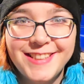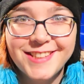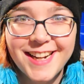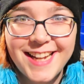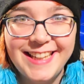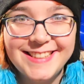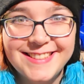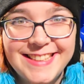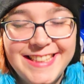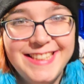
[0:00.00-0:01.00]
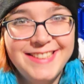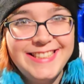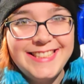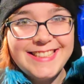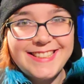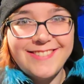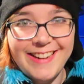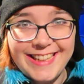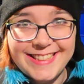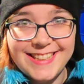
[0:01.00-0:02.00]
on dry ice, which is
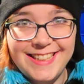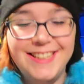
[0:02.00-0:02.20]
great.